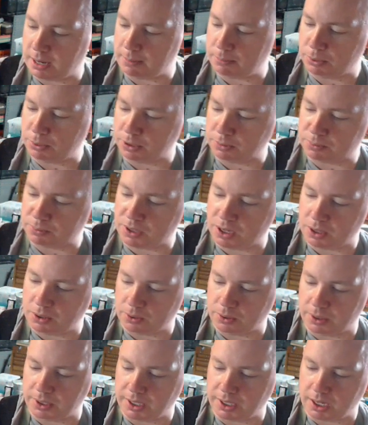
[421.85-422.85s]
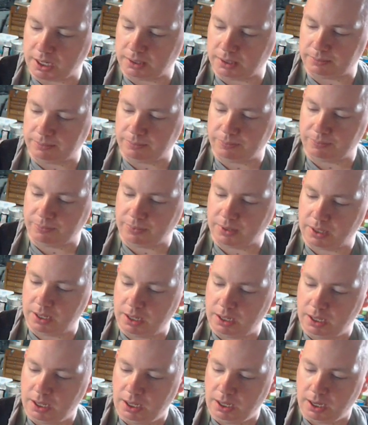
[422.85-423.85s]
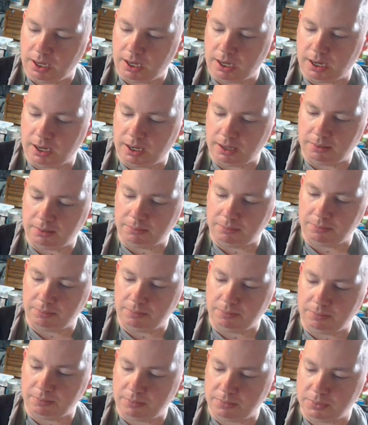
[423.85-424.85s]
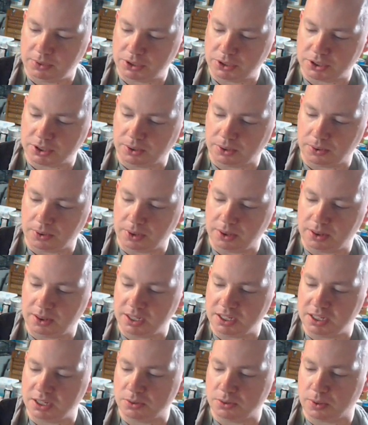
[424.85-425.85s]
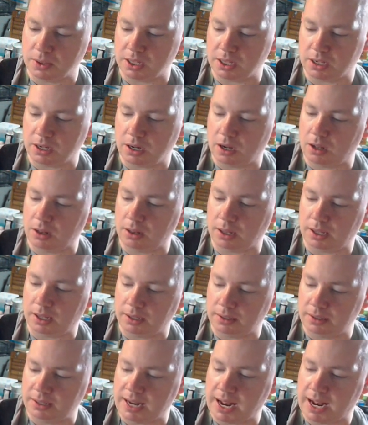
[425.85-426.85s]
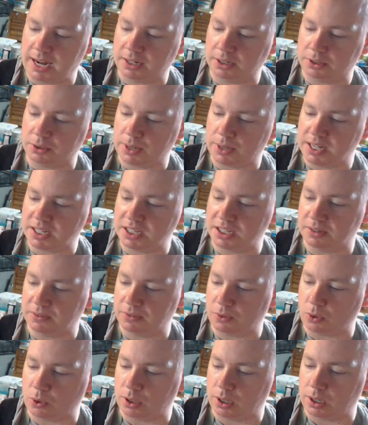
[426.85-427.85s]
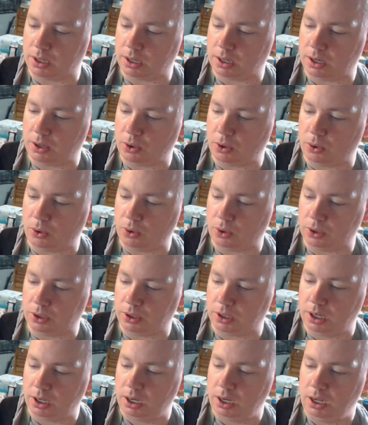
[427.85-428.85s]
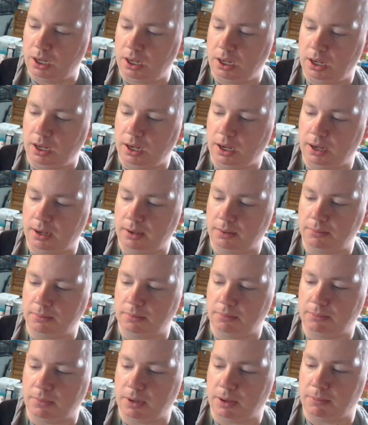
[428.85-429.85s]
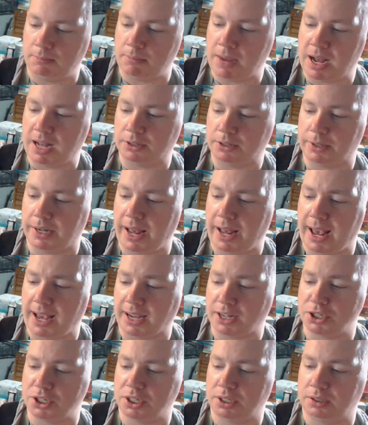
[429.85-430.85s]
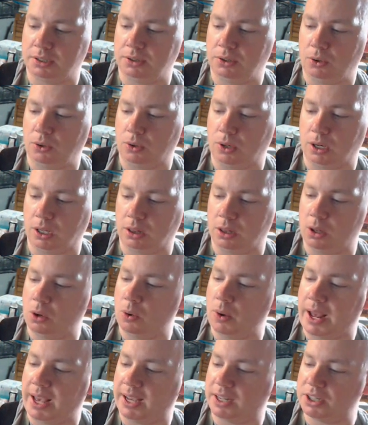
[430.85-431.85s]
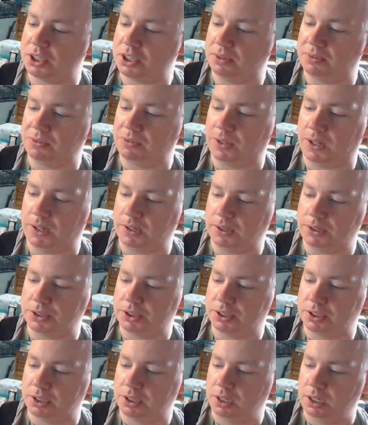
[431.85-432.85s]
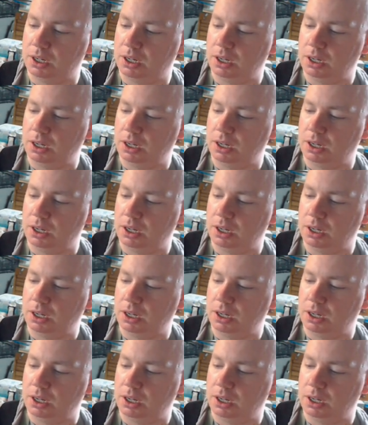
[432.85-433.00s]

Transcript: I put a priority on. So this is what they call a non-aggressive or a moderate action or a low action flux.